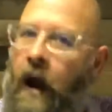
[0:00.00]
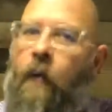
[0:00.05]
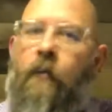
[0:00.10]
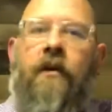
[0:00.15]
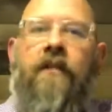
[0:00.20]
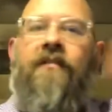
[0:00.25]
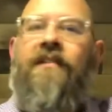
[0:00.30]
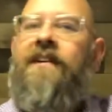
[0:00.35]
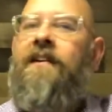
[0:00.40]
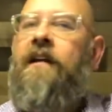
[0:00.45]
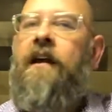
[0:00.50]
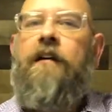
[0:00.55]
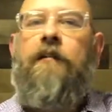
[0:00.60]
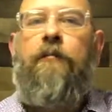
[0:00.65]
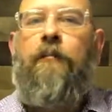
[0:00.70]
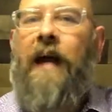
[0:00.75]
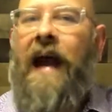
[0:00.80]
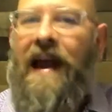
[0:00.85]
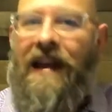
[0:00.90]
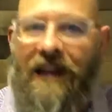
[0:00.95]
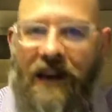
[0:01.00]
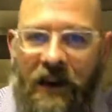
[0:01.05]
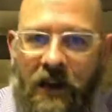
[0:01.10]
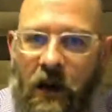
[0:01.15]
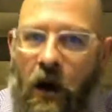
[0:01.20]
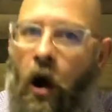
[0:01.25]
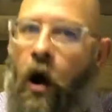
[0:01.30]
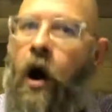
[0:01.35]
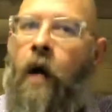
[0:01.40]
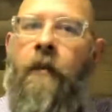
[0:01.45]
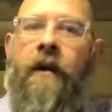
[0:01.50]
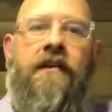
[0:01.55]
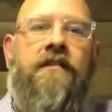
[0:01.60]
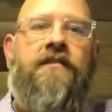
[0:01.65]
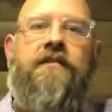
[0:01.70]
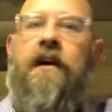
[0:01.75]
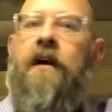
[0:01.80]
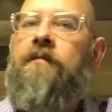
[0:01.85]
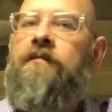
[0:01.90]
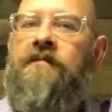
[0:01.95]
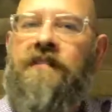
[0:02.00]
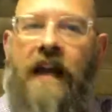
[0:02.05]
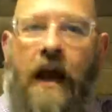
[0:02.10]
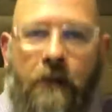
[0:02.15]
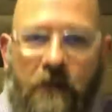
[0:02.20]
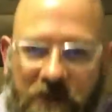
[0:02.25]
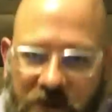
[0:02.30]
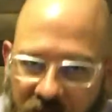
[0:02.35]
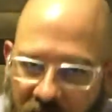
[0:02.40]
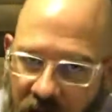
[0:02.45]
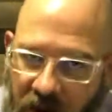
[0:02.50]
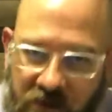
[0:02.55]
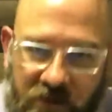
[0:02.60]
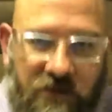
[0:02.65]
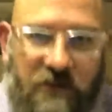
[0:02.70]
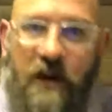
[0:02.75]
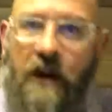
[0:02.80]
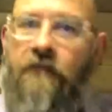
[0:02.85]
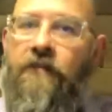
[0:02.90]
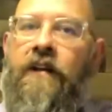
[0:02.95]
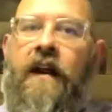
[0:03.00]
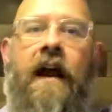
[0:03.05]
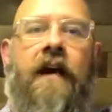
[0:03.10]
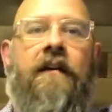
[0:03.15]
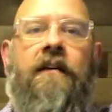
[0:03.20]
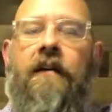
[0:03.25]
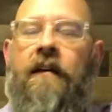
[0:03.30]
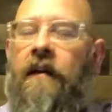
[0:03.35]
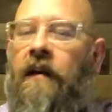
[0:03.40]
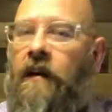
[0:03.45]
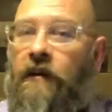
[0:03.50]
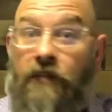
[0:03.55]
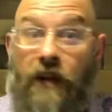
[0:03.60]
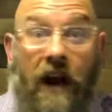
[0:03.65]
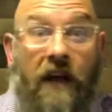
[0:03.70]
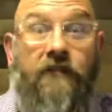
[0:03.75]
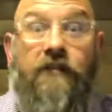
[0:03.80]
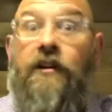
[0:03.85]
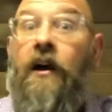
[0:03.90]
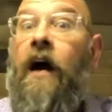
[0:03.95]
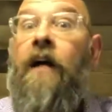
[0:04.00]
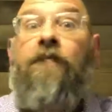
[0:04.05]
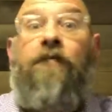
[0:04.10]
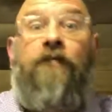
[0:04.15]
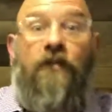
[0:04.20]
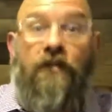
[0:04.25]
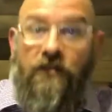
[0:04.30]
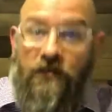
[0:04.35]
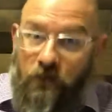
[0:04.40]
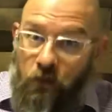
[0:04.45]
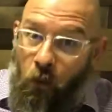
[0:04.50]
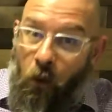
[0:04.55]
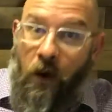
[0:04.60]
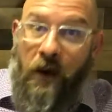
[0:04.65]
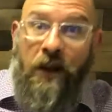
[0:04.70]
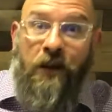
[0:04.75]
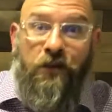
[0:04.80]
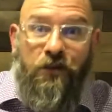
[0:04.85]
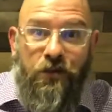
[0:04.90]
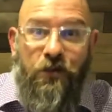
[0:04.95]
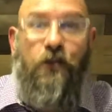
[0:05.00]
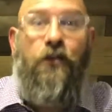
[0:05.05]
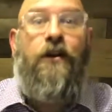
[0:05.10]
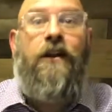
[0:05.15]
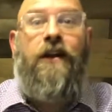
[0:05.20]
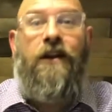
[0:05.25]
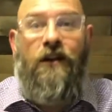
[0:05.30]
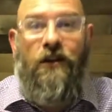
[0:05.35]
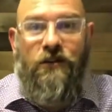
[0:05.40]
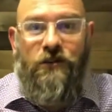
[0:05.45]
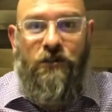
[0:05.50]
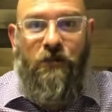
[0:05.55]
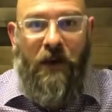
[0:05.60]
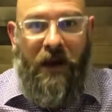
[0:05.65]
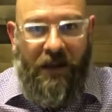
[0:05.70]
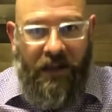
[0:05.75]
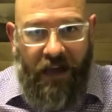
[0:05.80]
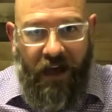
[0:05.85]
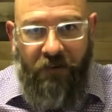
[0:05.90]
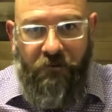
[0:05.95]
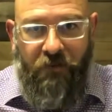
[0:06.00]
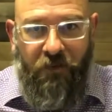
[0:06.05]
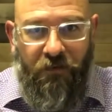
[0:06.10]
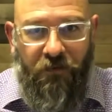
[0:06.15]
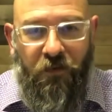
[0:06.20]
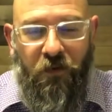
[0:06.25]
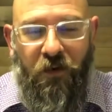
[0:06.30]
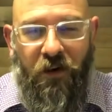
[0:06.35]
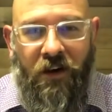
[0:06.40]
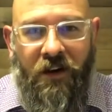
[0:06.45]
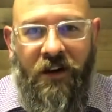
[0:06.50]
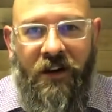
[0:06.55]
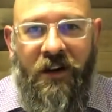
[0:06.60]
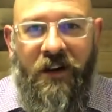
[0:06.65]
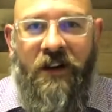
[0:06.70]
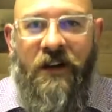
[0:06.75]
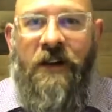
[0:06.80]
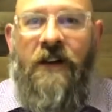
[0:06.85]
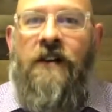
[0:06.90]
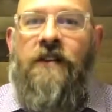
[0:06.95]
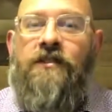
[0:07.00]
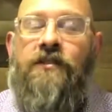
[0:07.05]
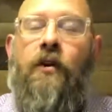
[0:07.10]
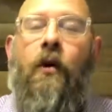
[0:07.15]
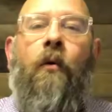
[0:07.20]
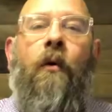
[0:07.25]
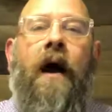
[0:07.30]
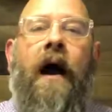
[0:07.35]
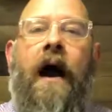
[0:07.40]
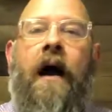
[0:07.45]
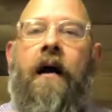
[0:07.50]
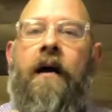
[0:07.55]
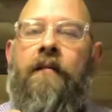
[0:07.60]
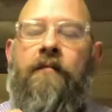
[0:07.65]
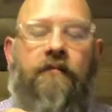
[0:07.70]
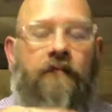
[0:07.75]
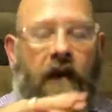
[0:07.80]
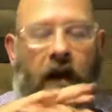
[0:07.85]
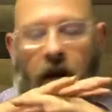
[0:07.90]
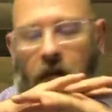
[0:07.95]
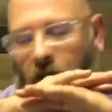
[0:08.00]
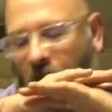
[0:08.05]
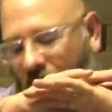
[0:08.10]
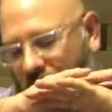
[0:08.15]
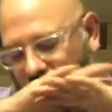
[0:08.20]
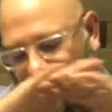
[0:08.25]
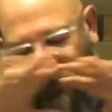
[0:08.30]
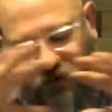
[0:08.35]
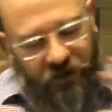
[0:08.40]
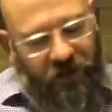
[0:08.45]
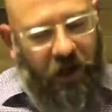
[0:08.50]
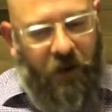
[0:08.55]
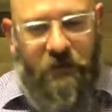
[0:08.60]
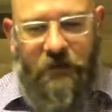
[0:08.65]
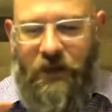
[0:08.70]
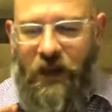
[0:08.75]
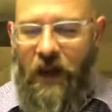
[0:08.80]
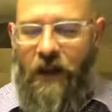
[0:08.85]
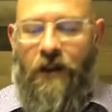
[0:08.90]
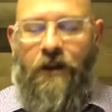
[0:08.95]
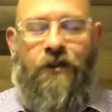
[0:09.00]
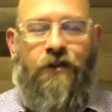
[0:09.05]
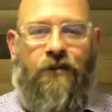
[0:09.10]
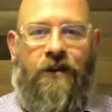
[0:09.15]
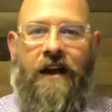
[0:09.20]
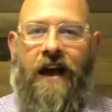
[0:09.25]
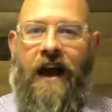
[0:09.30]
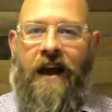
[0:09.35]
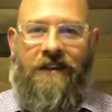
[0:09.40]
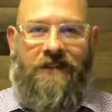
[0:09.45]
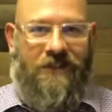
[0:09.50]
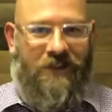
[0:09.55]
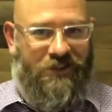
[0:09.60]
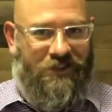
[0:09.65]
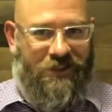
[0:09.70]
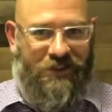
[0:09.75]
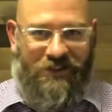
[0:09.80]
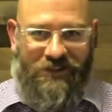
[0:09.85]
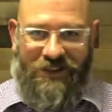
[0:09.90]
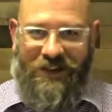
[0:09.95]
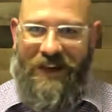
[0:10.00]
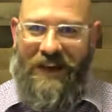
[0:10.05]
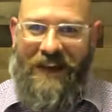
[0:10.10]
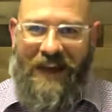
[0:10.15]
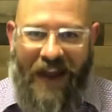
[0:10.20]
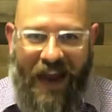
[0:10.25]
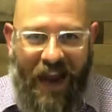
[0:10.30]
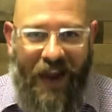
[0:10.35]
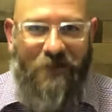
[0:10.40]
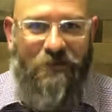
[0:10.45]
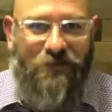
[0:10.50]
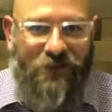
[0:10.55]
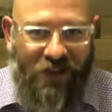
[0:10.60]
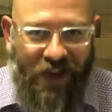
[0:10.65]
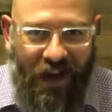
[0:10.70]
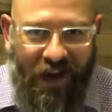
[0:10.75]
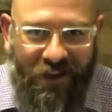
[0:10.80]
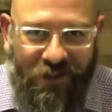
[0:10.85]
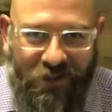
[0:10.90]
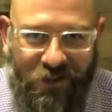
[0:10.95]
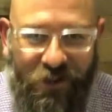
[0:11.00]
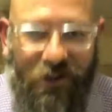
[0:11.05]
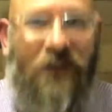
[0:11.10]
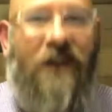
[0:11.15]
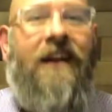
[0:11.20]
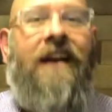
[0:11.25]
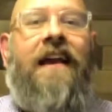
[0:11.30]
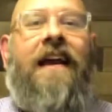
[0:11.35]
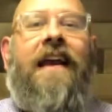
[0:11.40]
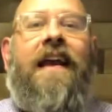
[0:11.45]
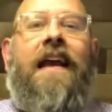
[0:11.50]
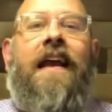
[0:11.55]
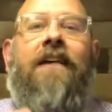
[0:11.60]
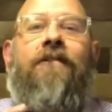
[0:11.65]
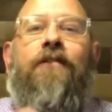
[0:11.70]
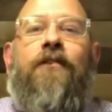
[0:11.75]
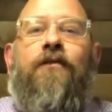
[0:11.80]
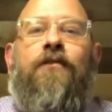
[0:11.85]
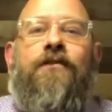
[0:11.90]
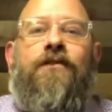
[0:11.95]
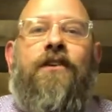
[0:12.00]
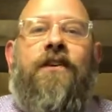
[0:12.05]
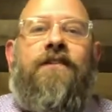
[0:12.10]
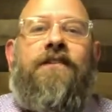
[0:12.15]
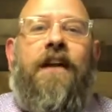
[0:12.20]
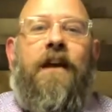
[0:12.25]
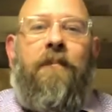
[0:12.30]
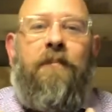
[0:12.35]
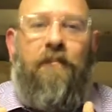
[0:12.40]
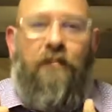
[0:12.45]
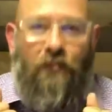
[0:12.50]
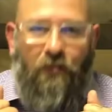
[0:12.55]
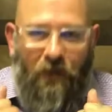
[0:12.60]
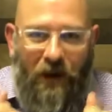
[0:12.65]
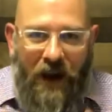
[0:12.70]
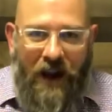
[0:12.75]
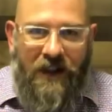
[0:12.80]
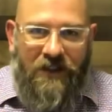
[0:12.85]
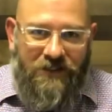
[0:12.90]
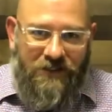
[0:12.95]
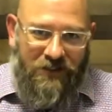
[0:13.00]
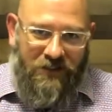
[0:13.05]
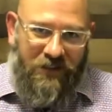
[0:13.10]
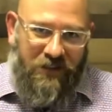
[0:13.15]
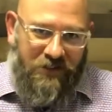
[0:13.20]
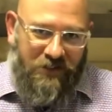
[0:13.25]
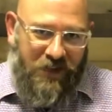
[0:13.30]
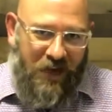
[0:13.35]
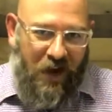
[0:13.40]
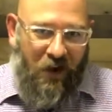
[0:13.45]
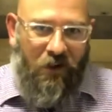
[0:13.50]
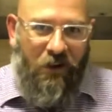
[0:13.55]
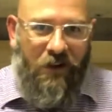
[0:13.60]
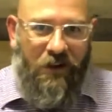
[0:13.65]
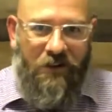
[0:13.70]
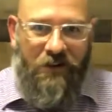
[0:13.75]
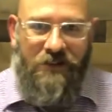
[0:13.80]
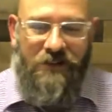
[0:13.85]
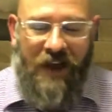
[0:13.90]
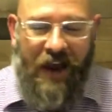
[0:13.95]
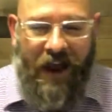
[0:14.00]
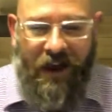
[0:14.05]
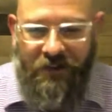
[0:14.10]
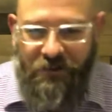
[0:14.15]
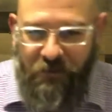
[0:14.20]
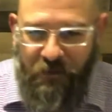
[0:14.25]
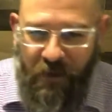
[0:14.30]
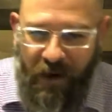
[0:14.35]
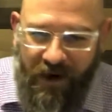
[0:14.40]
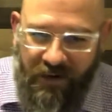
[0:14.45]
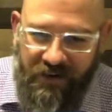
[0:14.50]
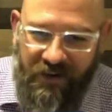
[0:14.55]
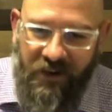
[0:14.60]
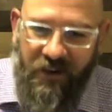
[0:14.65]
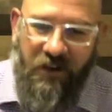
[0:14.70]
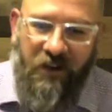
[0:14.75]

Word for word: have kicked back into all my self-sabotage stuff that I've done for 20, 30 years of my life before. So I'm telling you guys, this is a game changer if you just embrace this area, this aspect